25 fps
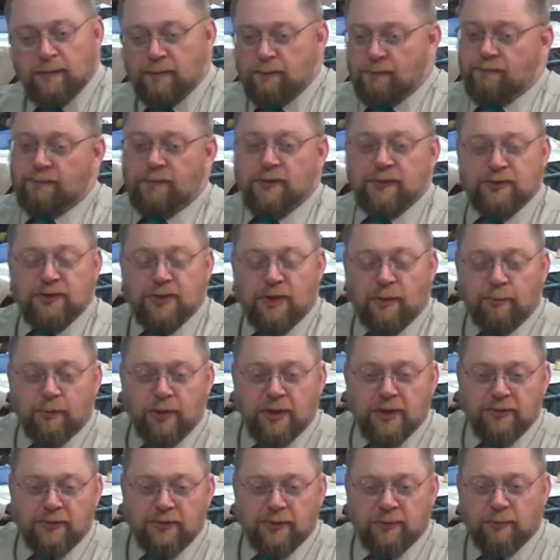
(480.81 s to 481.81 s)
For some
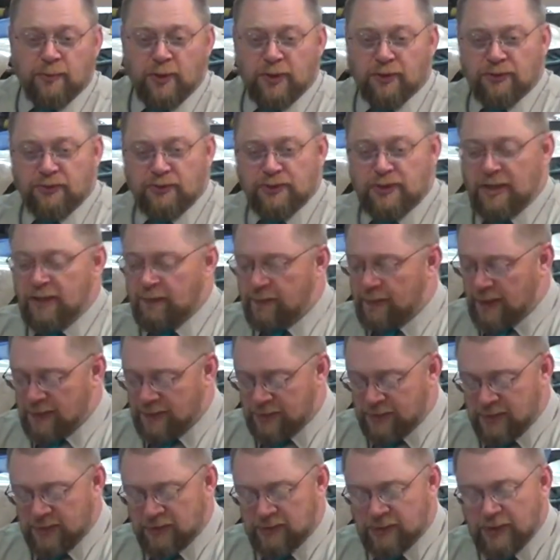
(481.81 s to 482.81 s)
reason, Brother Steve, that
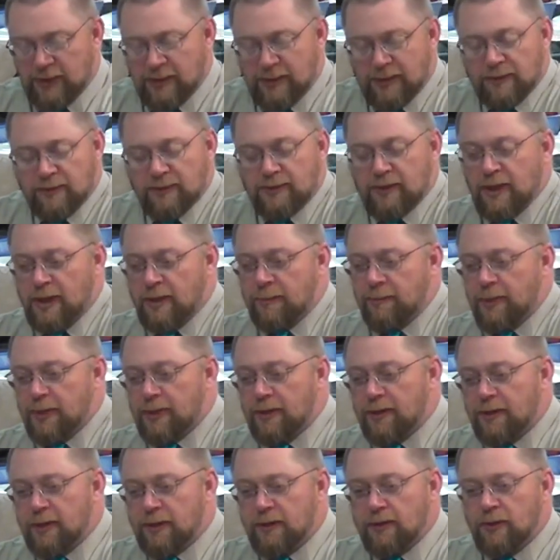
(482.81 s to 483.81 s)
16 year time
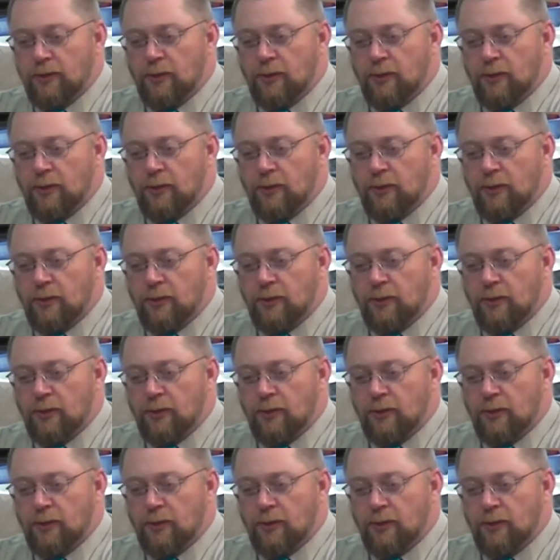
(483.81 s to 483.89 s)
period,